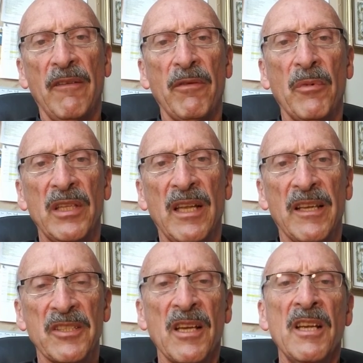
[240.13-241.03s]
from within
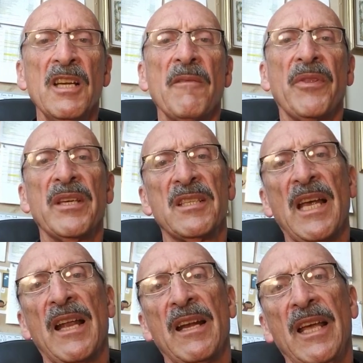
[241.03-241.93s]
us. This
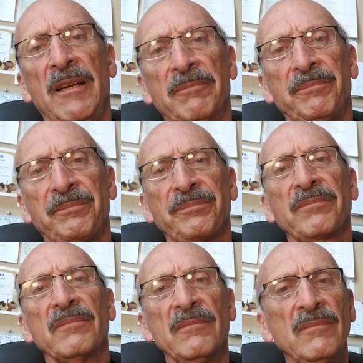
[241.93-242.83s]
Saturday
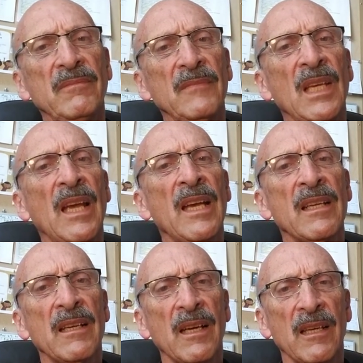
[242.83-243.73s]

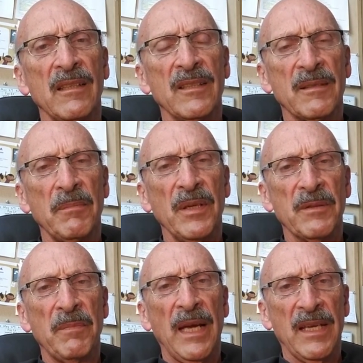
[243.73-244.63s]
and this
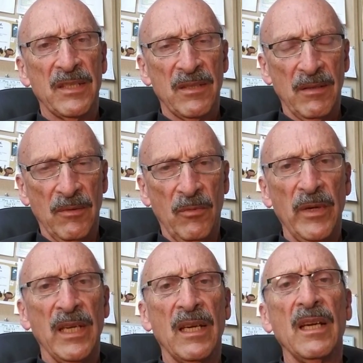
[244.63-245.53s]
past
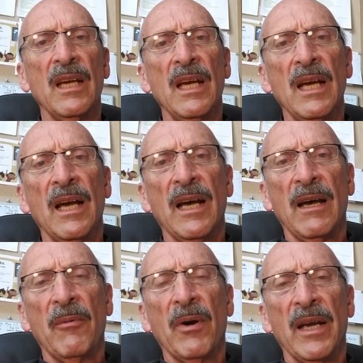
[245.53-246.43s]
week,
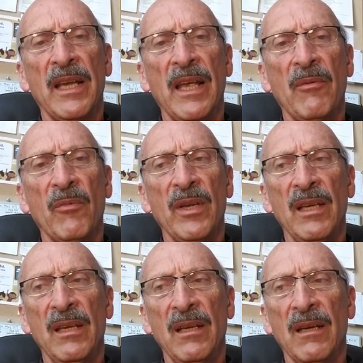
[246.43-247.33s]
again,
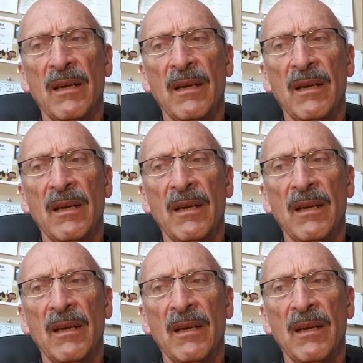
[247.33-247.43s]
we